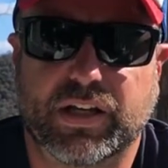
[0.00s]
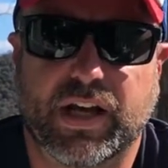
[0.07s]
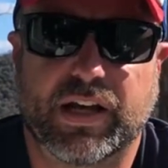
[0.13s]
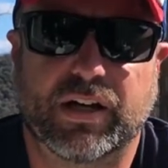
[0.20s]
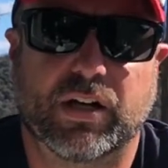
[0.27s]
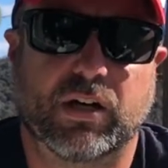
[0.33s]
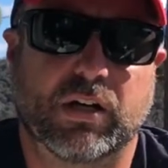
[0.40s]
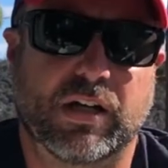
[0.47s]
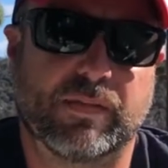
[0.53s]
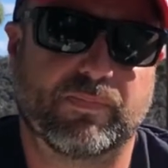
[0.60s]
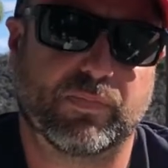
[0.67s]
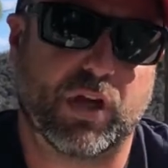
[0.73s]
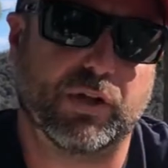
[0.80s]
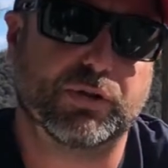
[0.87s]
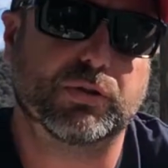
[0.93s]
And
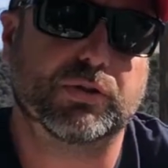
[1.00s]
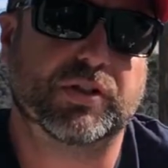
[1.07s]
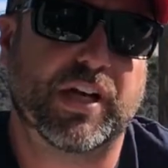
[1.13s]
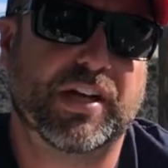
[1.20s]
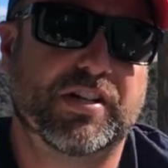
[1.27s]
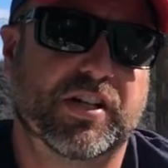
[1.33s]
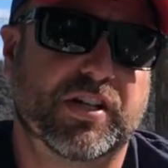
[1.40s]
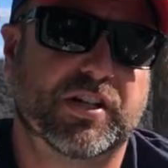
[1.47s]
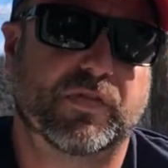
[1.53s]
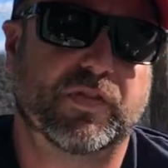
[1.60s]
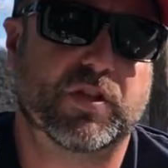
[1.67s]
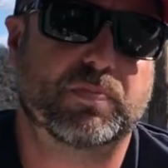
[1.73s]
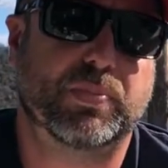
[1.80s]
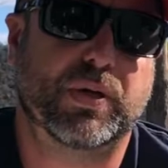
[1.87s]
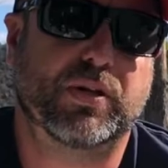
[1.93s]
I'll do a taste test of
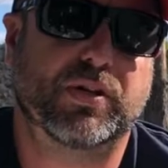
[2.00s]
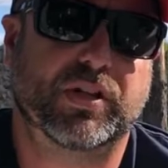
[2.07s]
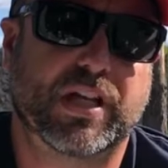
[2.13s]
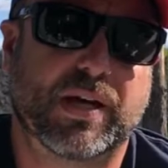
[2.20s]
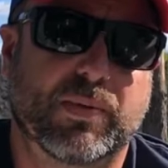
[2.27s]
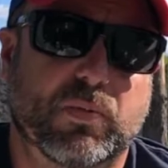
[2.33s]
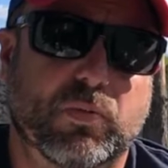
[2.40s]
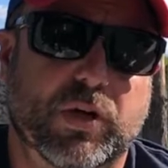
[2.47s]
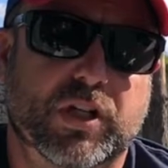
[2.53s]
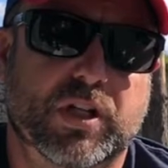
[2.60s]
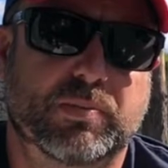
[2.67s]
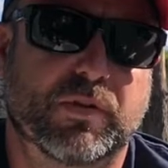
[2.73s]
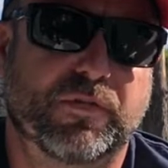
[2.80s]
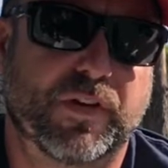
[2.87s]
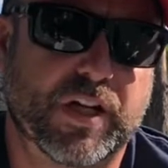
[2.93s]
this beer in the coming weeks on
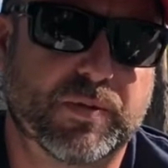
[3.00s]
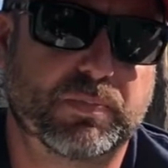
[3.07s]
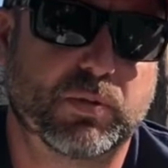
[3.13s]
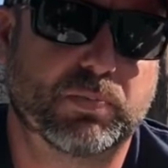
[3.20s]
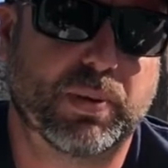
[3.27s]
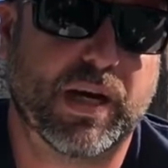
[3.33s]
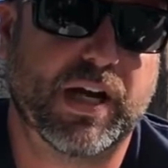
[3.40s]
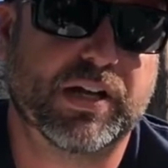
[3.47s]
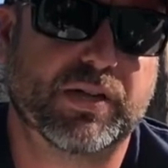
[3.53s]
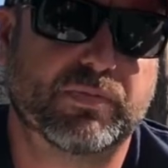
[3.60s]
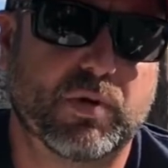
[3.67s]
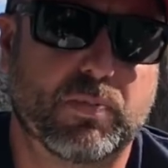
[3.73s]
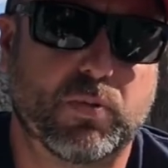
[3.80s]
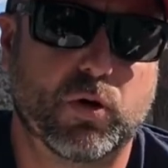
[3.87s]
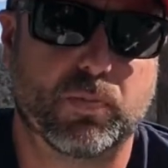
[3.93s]
my Facebook page and
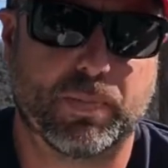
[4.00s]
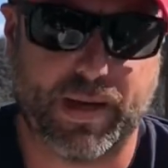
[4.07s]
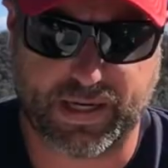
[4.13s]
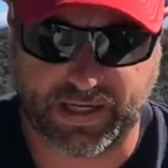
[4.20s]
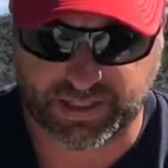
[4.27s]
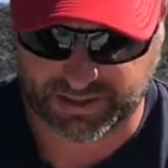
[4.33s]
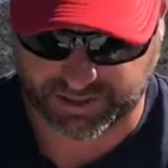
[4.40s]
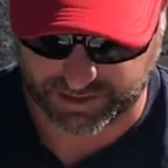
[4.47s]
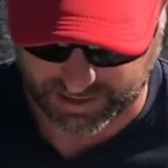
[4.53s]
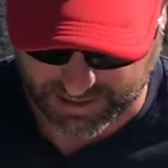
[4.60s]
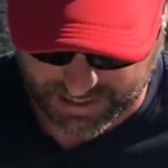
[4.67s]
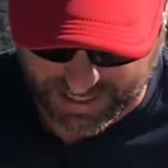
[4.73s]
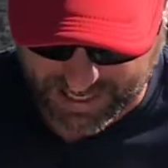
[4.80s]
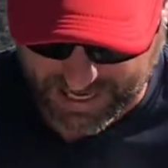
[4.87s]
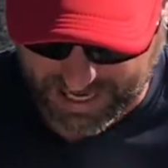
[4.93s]
report back as to
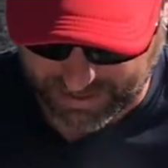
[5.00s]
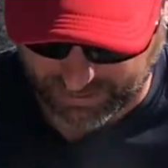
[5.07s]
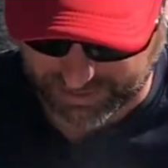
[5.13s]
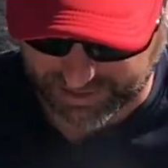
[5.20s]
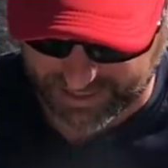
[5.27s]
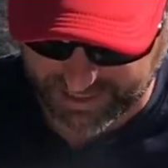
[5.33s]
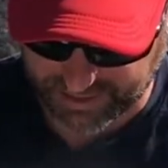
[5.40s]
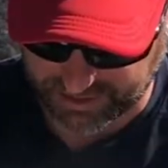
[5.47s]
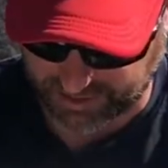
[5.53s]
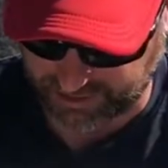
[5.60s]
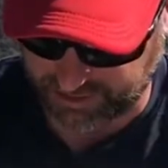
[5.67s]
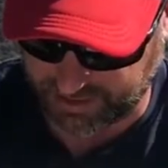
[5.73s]
how it tasted.